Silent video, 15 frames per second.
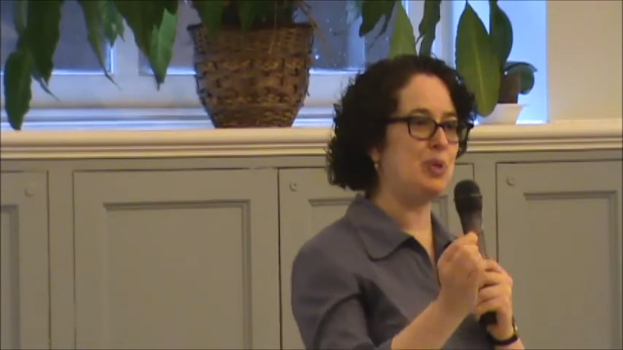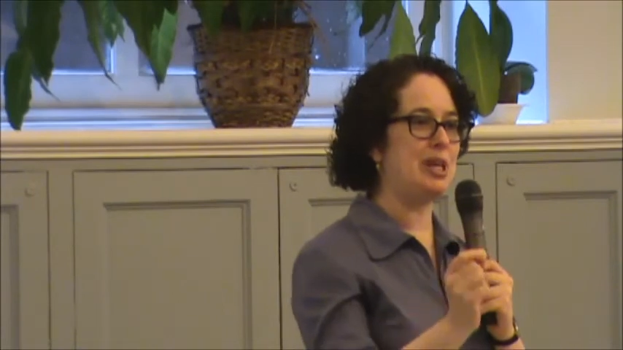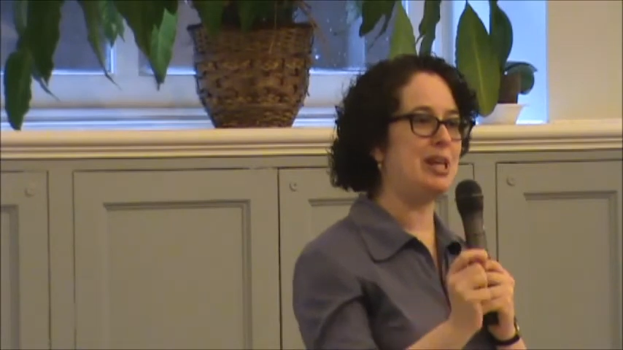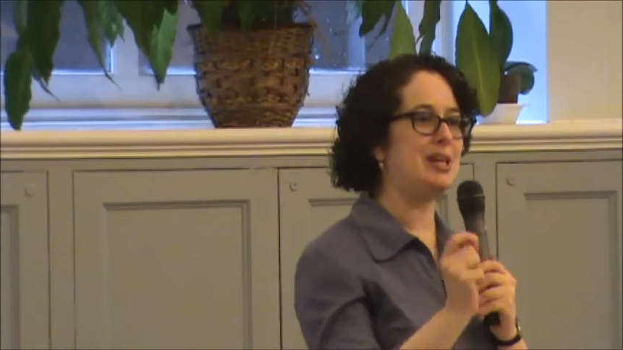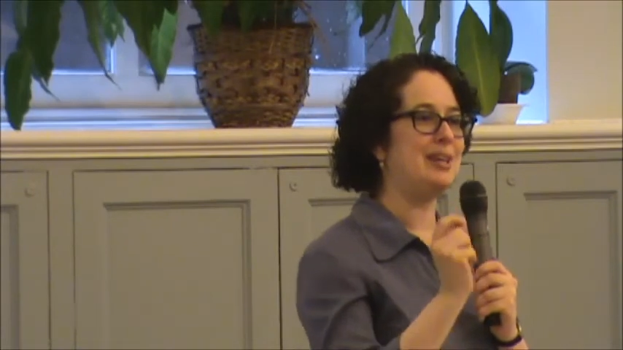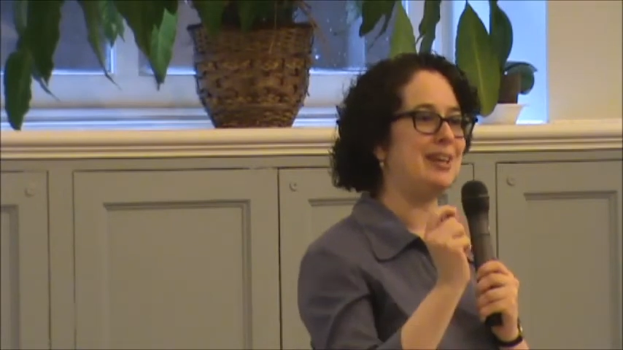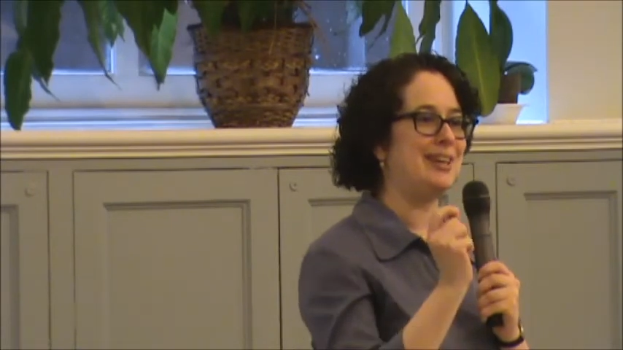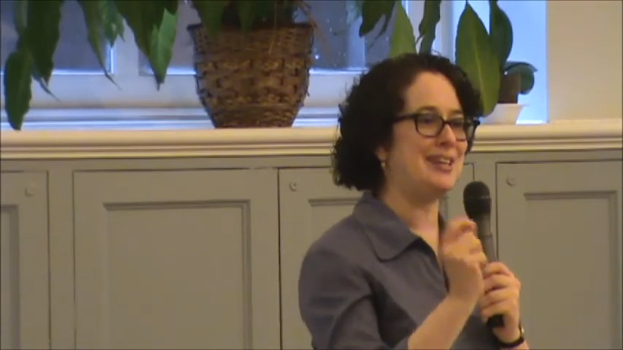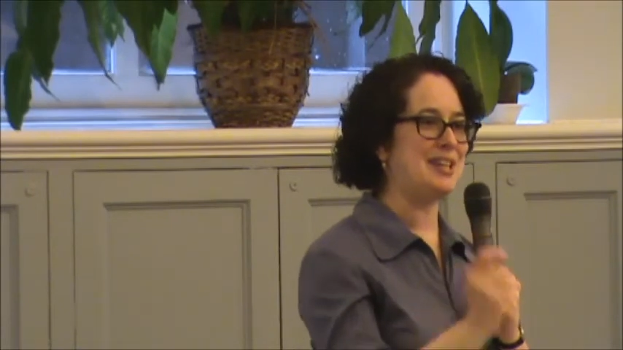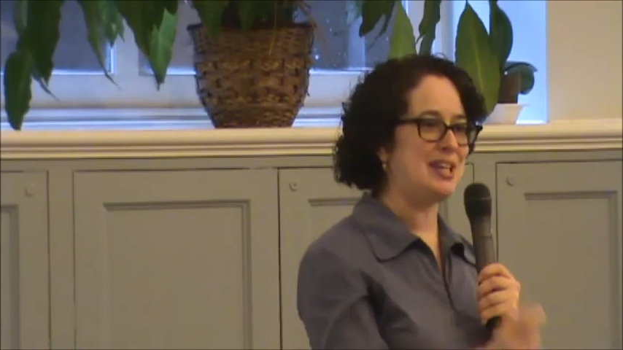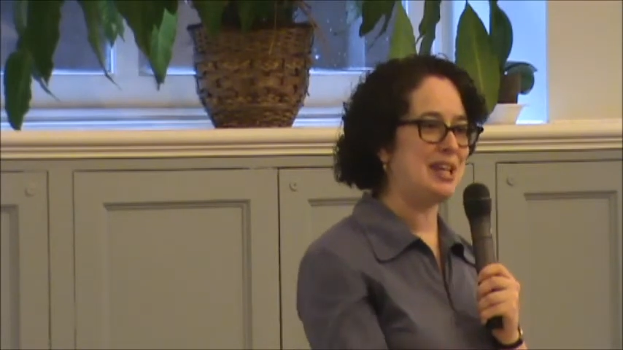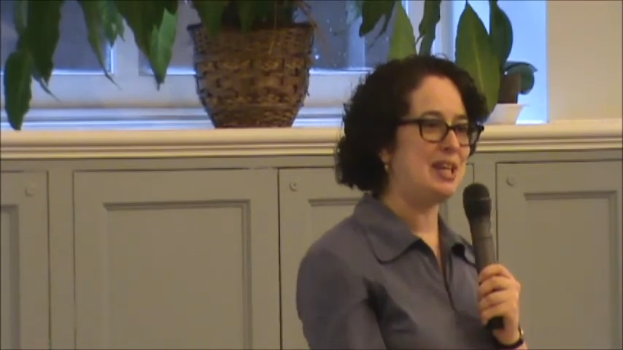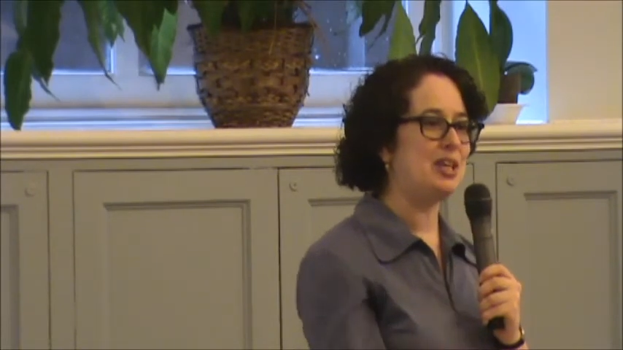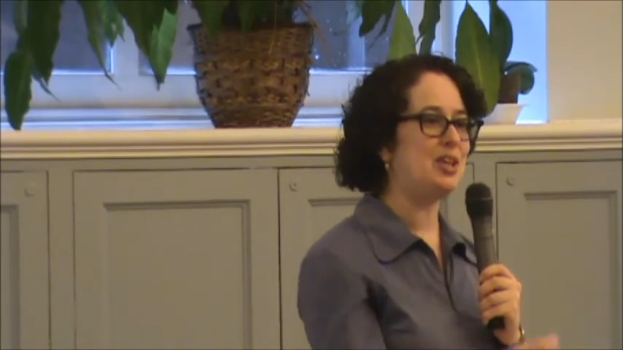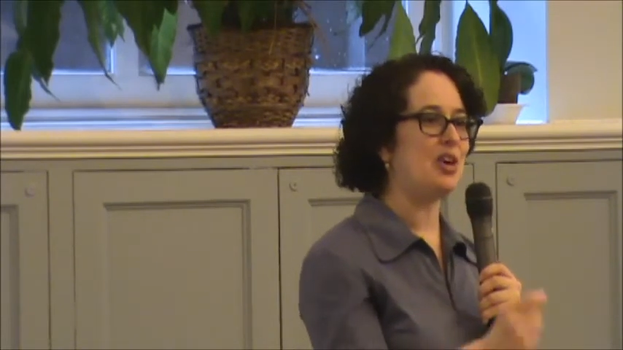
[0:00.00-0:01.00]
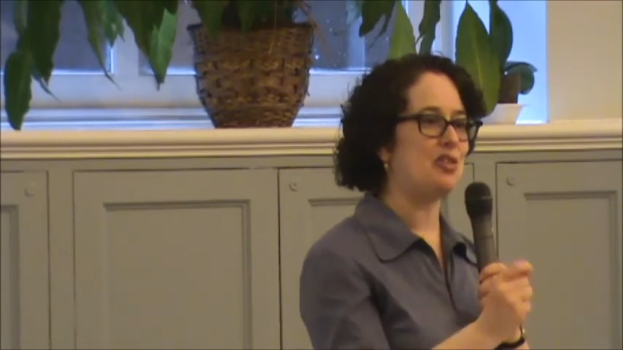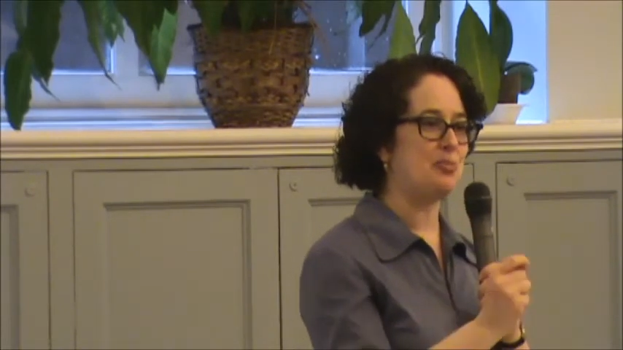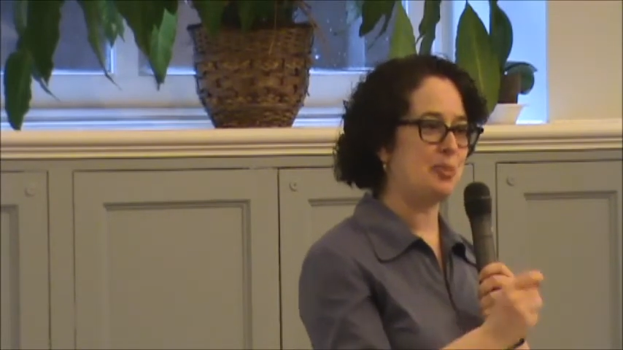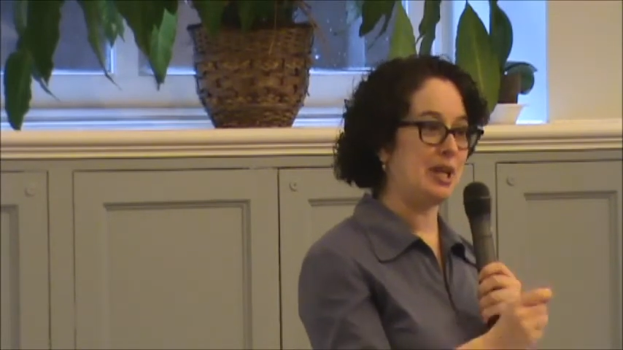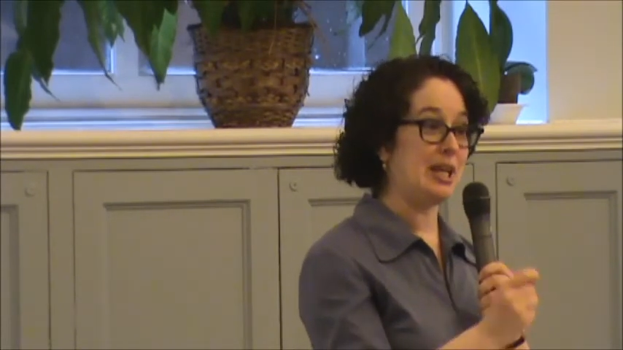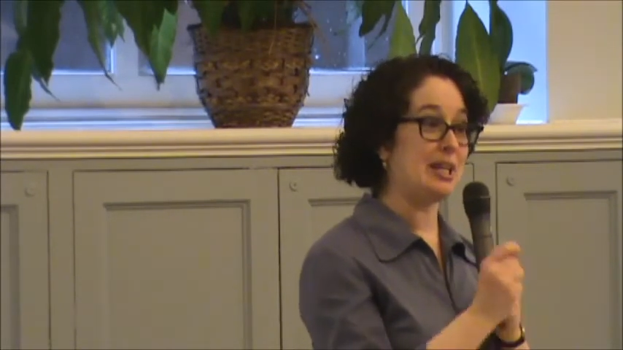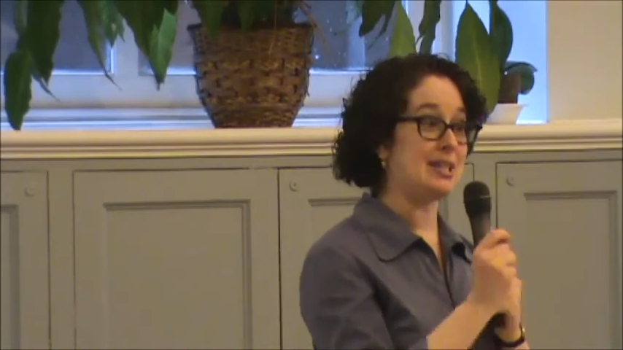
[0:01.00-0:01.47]
being in need of
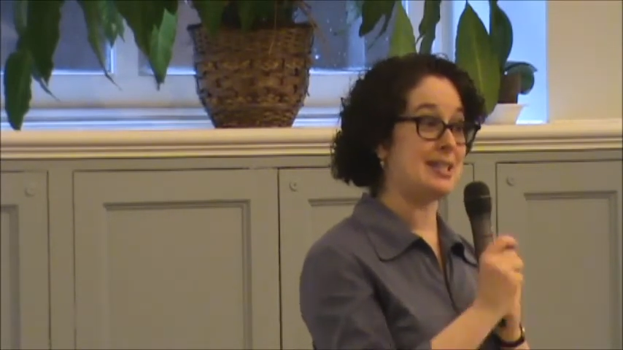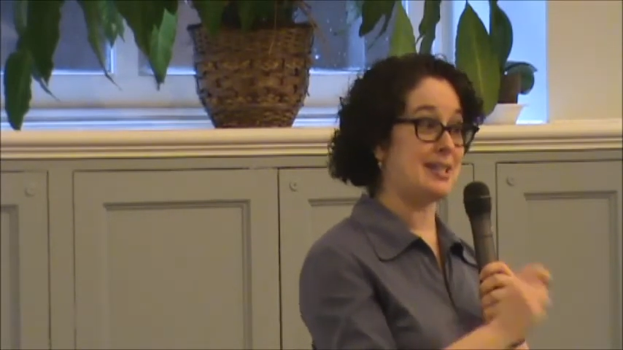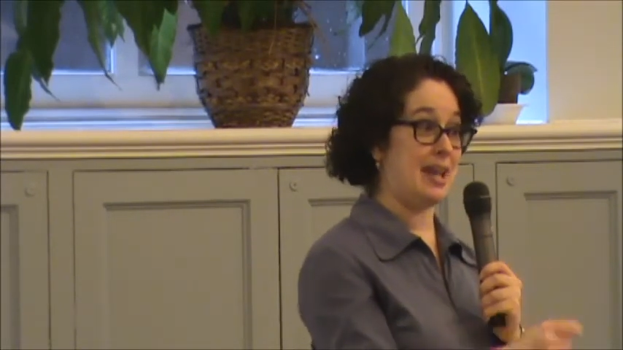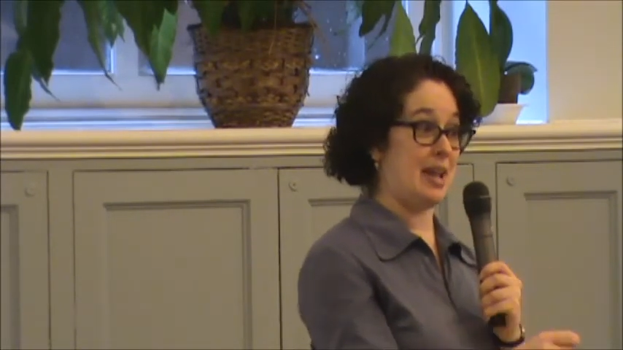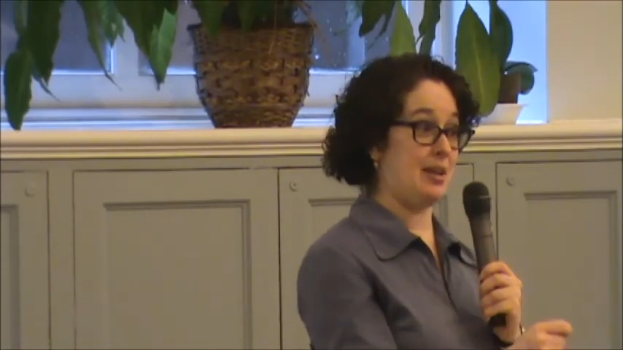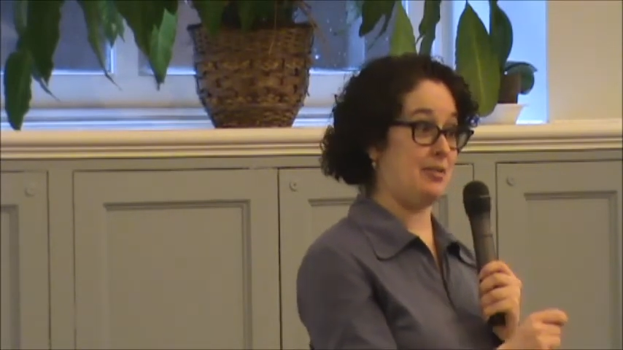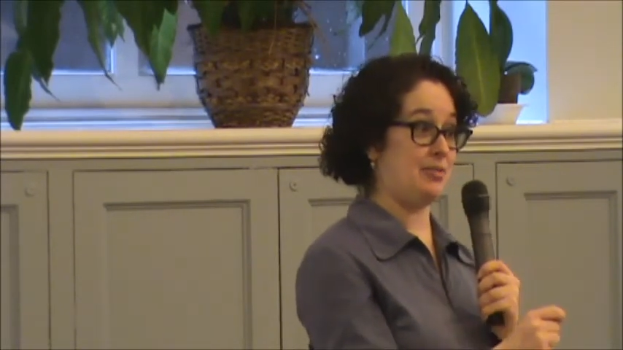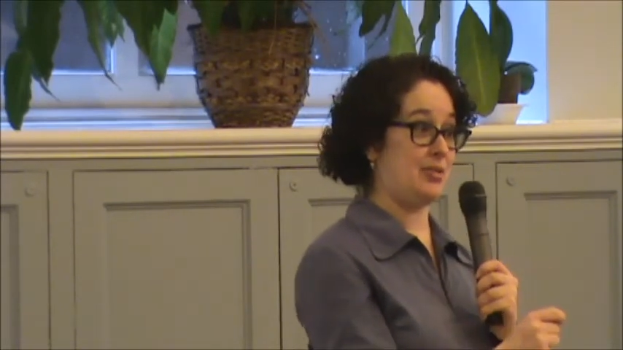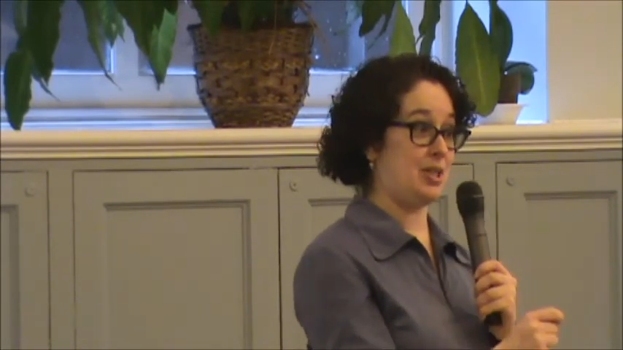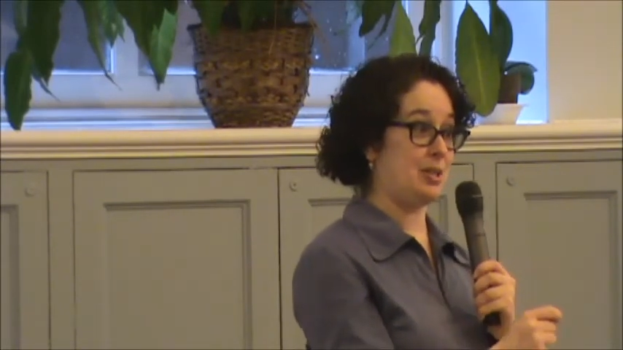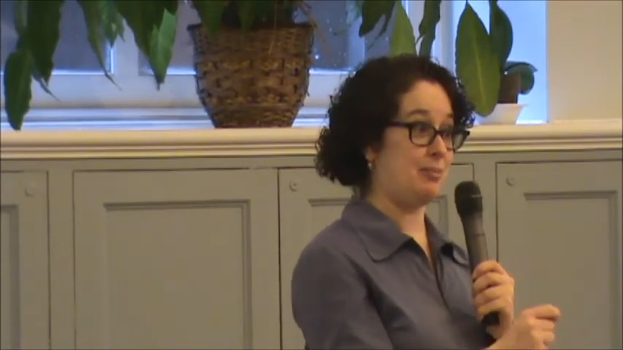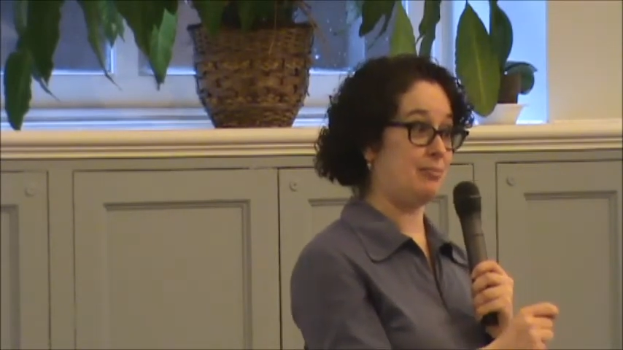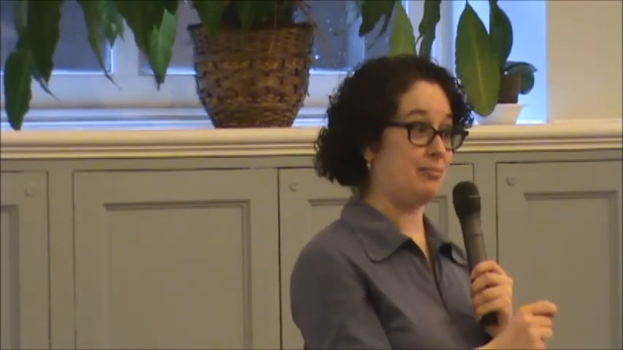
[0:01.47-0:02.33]
being saved.